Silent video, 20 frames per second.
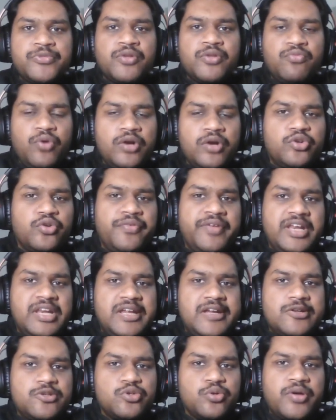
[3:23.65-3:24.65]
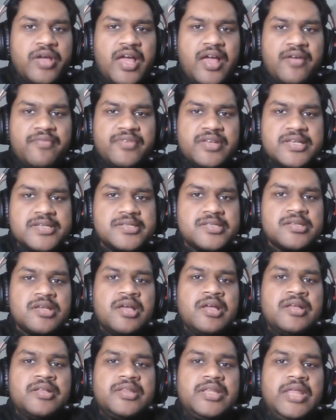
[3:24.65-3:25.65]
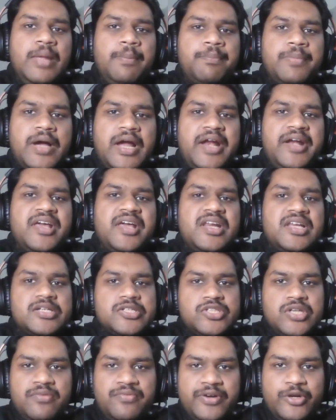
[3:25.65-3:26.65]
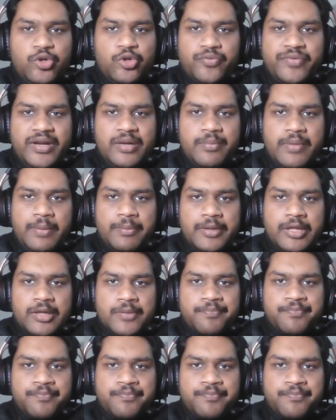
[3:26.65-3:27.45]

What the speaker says: what do we need to have is the bidirectional one-to-one mapping.